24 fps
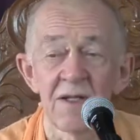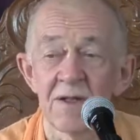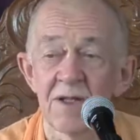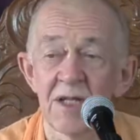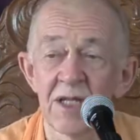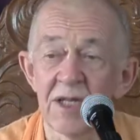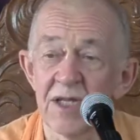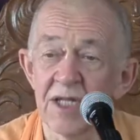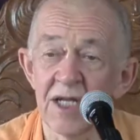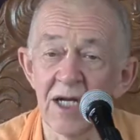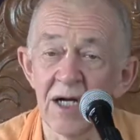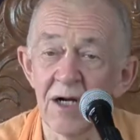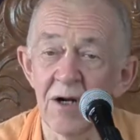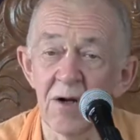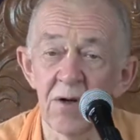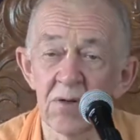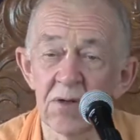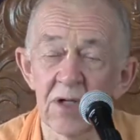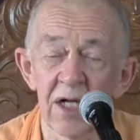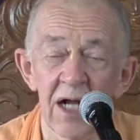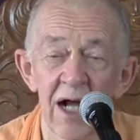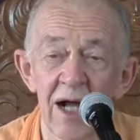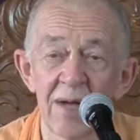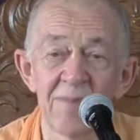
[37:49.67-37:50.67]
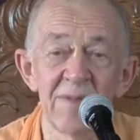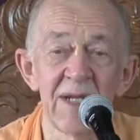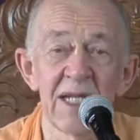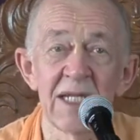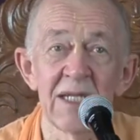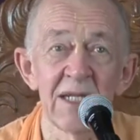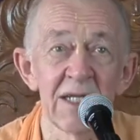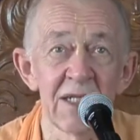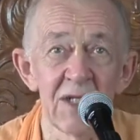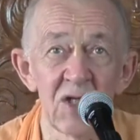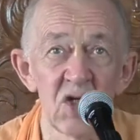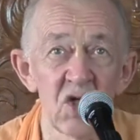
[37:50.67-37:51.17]
That they're all
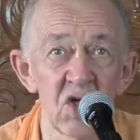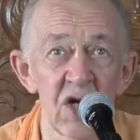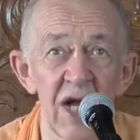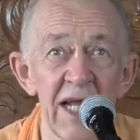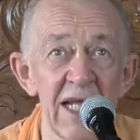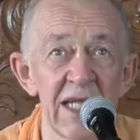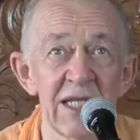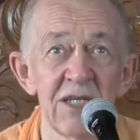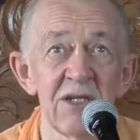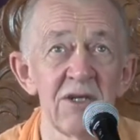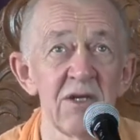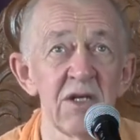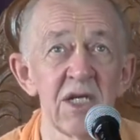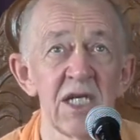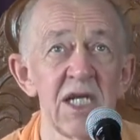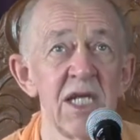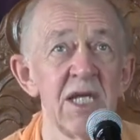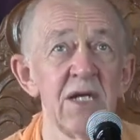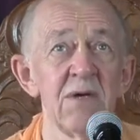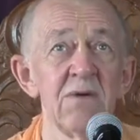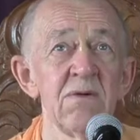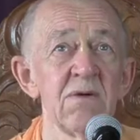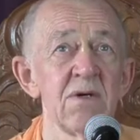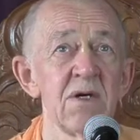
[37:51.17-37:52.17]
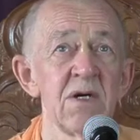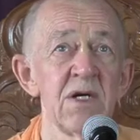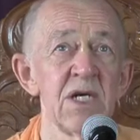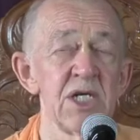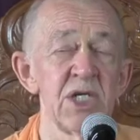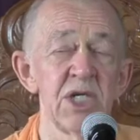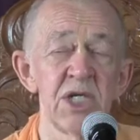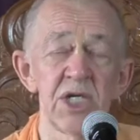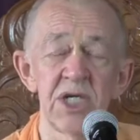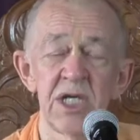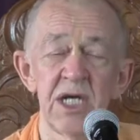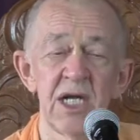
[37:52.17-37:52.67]
coming, they're trying to kill
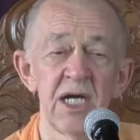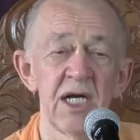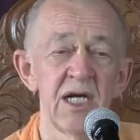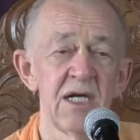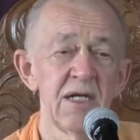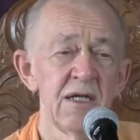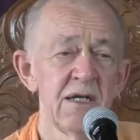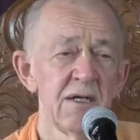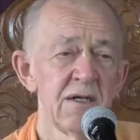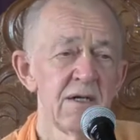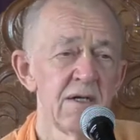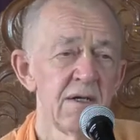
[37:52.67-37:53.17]
Krishna.